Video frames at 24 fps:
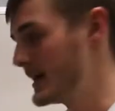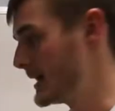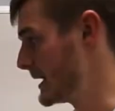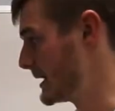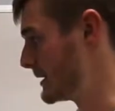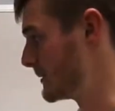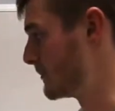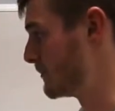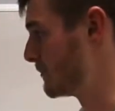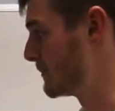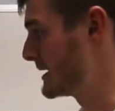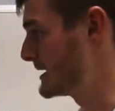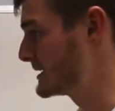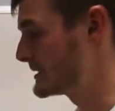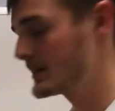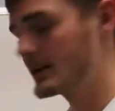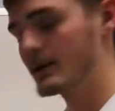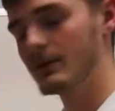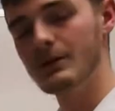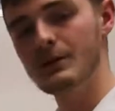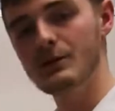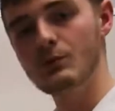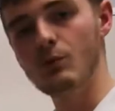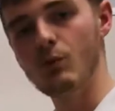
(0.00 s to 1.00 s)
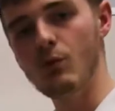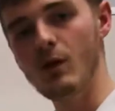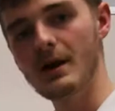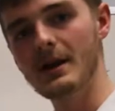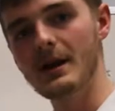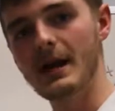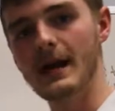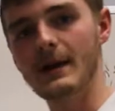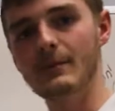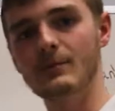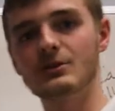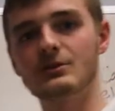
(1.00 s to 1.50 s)
And basically
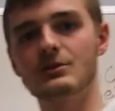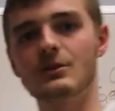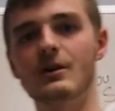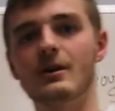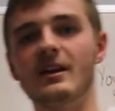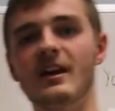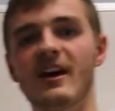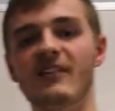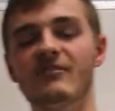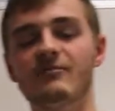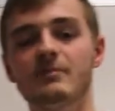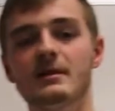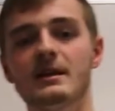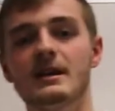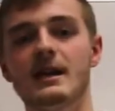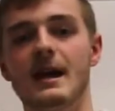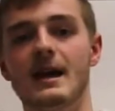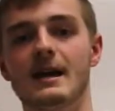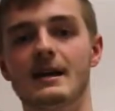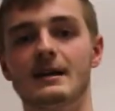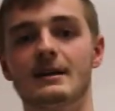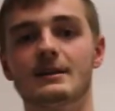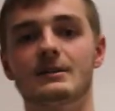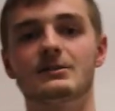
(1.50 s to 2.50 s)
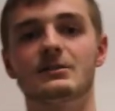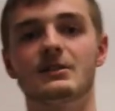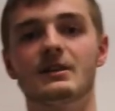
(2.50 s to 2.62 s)
what Amazon FBA